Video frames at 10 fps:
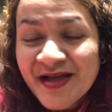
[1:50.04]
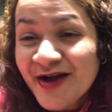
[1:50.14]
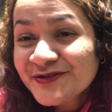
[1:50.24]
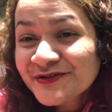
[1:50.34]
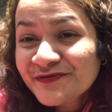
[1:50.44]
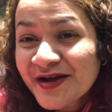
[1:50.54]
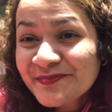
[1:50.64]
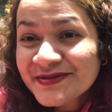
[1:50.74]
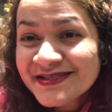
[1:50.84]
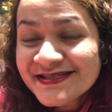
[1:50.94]
out of our
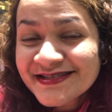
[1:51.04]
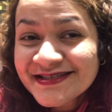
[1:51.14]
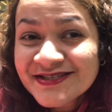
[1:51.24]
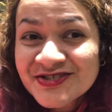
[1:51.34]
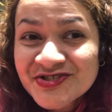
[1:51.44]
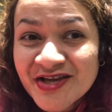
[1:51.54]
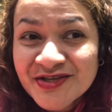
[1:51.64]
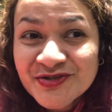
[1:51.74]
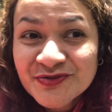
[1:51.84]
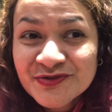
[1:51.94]
busy
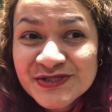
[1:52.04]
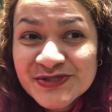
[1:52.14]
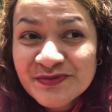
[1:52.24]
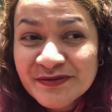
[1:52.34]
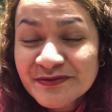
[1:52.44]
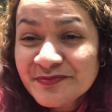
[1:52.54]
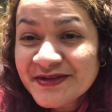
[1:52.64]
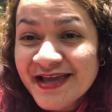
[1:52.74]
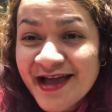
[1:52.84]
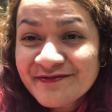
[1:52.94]
schedules, we will
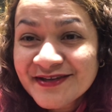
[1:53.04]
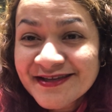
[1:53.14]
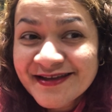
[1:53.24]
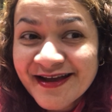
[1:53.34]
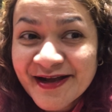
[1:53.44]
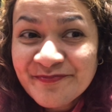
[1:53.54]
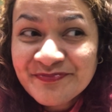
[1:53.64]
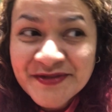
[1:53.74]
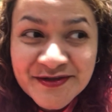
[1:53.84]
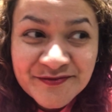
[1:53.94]
be having our
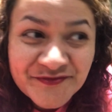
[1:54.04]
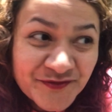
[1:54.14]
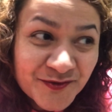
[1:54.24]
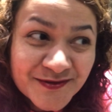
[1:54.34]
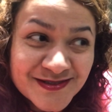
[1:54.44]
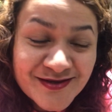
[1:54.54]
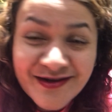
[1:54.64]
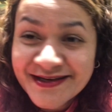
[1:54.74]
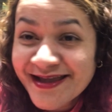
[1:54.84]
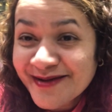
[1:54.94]
phones
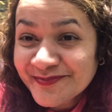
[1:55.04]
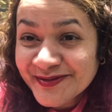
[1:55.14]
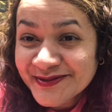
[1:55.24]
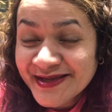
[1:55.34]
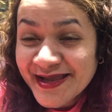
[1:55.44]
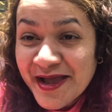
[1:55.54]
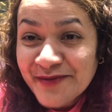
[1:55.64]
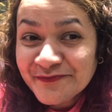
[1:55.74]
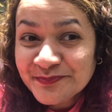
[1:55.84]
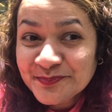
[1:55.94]
on
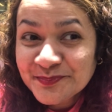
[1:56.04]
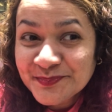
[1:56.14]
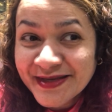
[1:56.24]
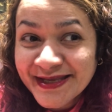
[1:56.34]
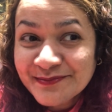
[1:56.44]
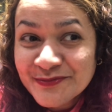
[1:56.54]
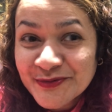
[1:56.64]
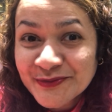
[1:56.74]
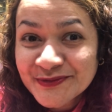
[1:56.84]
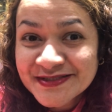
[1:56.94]
airplane
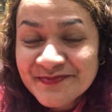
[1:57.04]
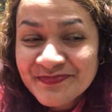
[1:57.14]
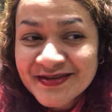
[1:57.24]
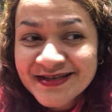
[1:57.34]
mode